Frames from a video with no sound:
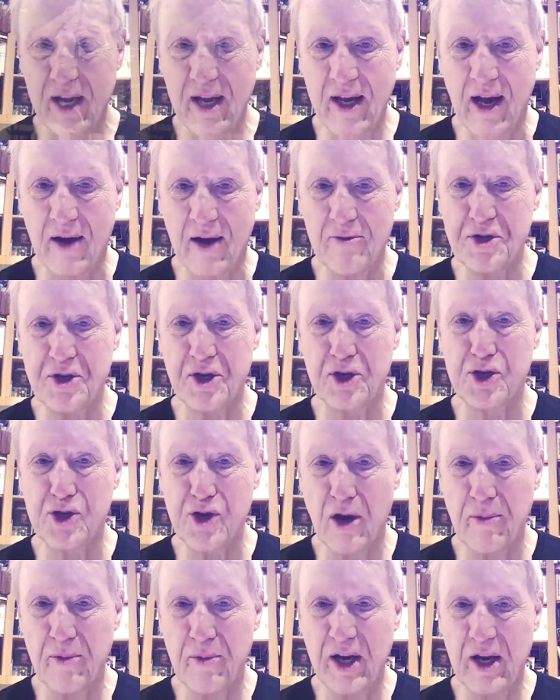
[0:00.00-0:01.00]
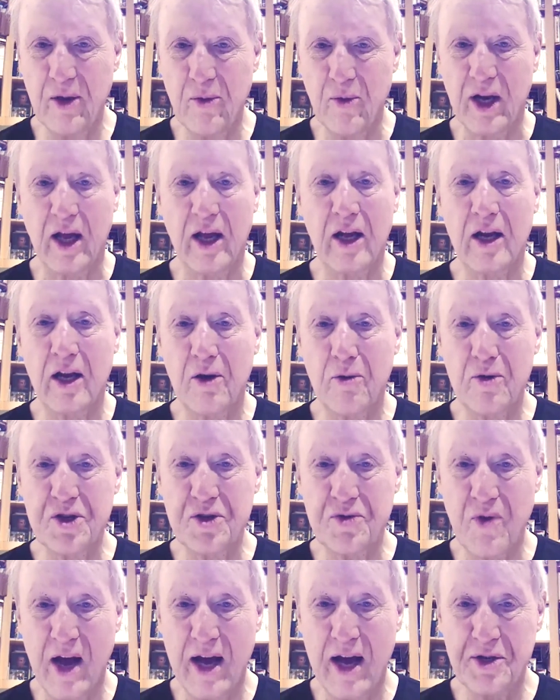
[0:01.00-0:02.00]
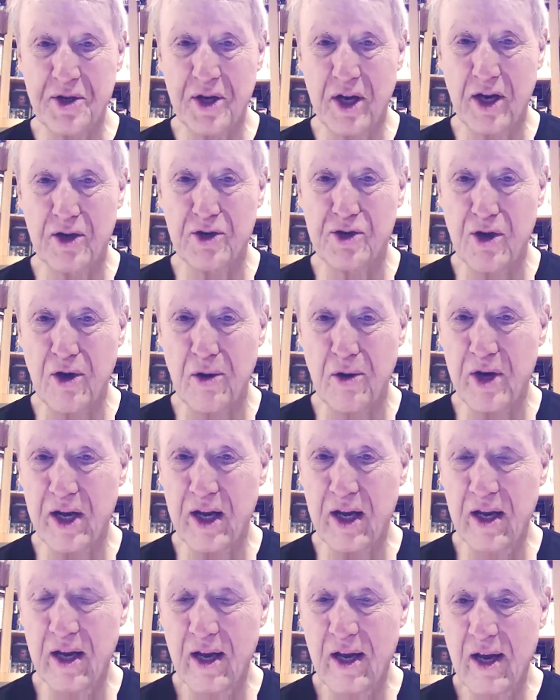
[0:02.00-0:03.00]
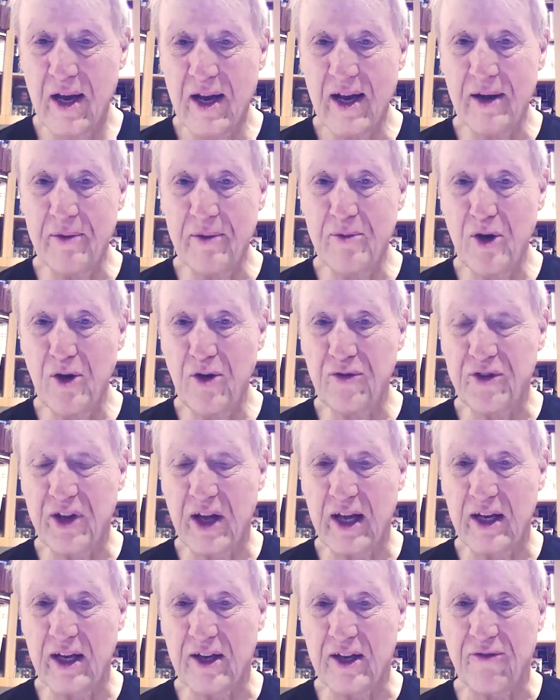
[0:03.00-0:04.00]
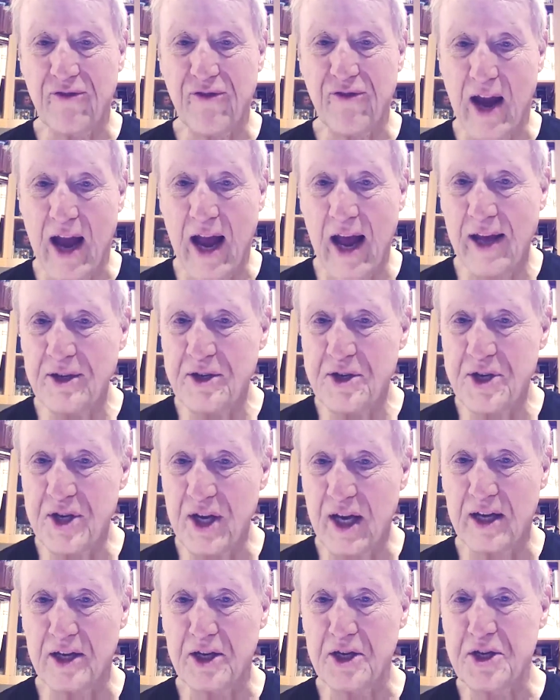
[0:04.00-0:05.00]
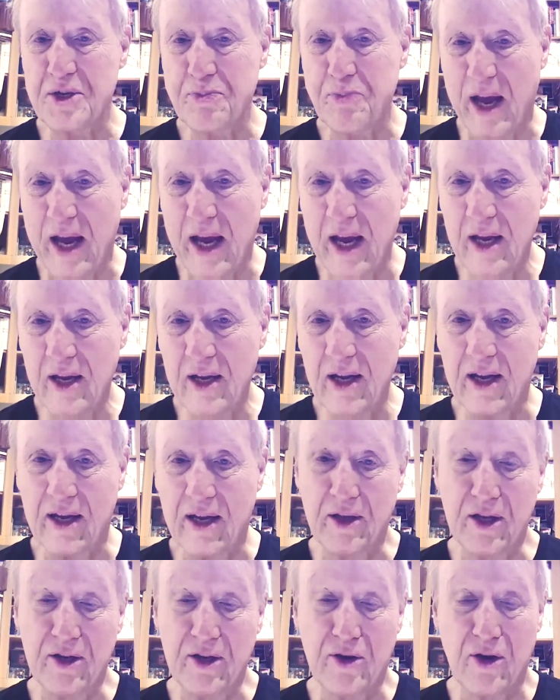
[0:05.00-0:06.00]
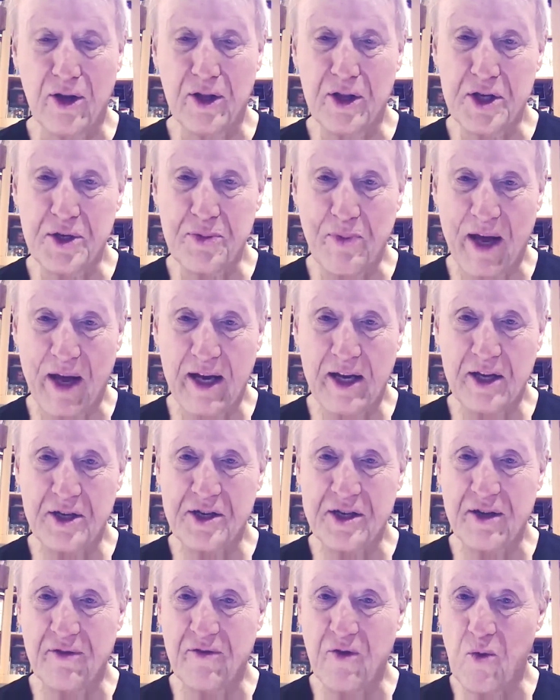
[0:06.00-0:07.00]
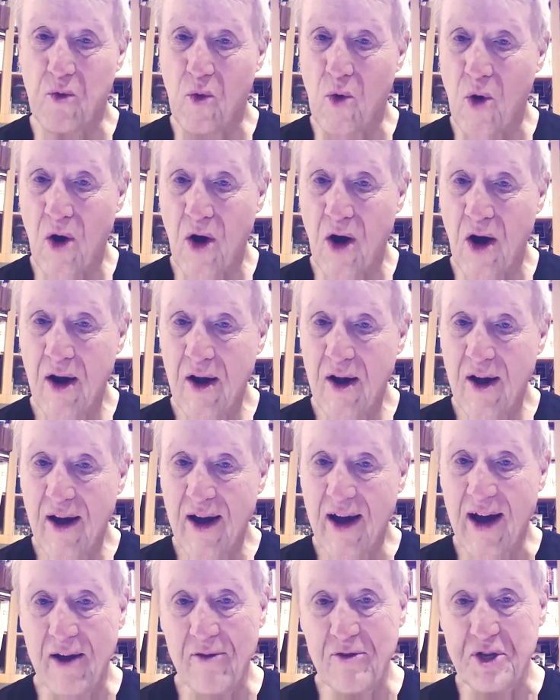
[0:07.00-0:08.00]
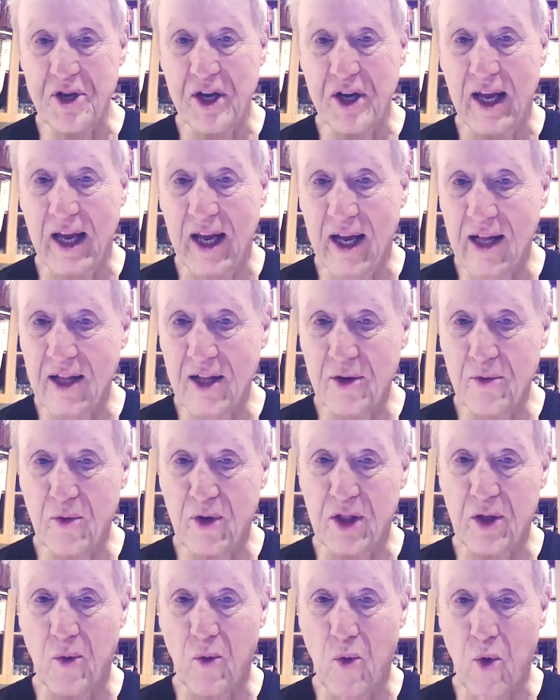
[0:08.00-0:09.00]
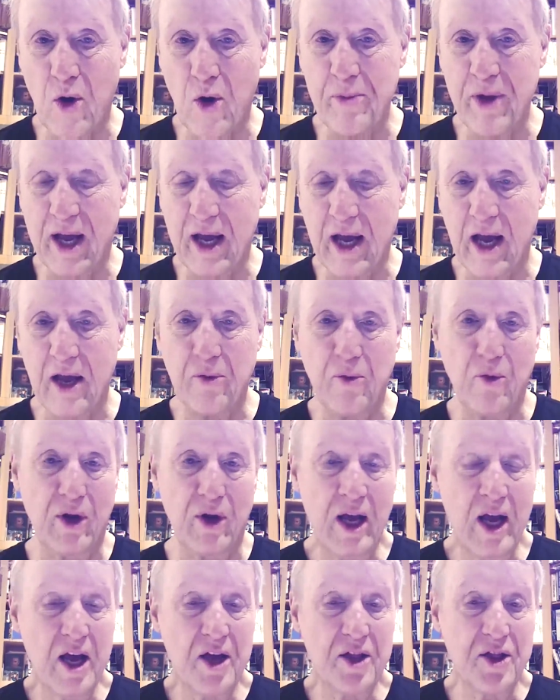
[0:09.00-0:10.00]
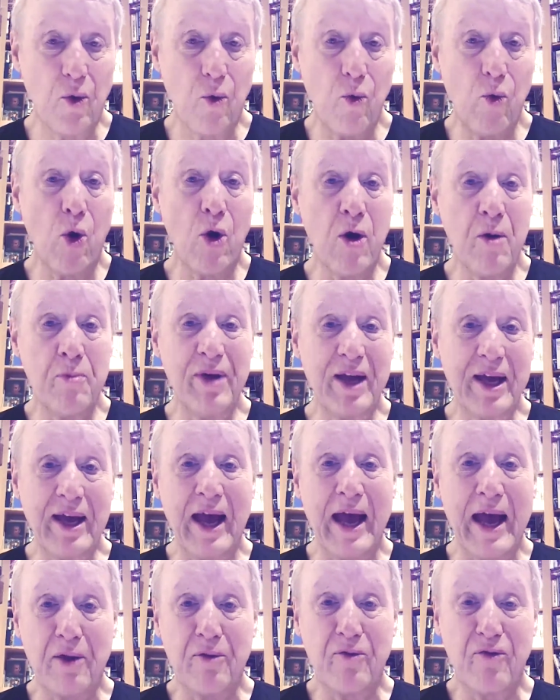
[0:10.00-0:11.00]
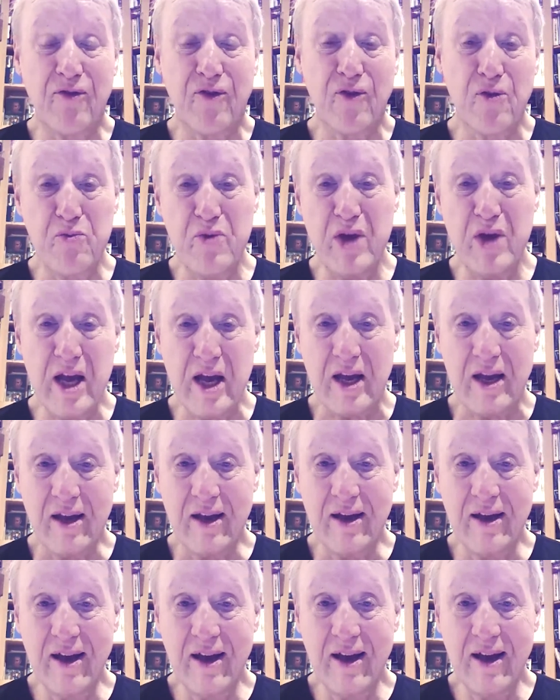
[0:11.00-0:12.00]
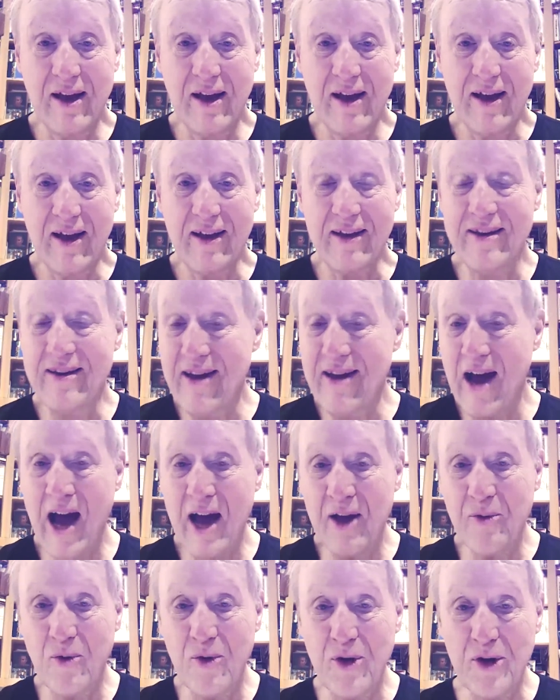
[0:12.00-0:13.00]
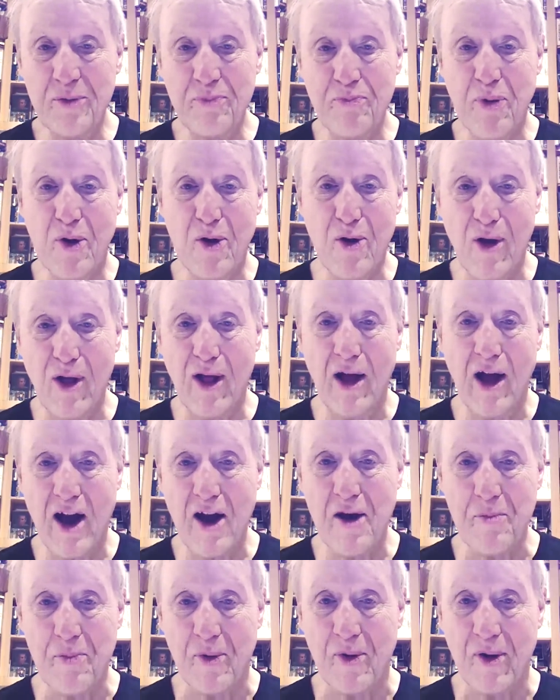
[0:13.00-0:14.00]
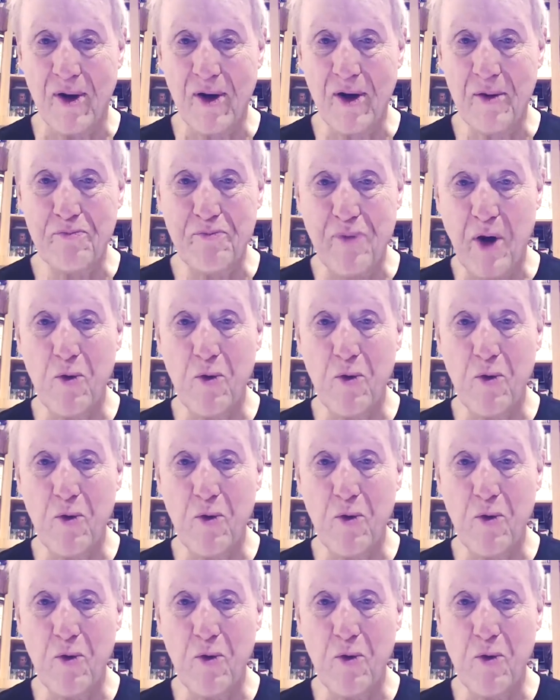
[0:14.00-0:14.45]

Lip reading: I was in Germany when Hitler was rising in Germany. I moved then to France and to Spain during the Spanish Civil War. I was in England when the war began. When the war began for me, not with Pearl Harbor but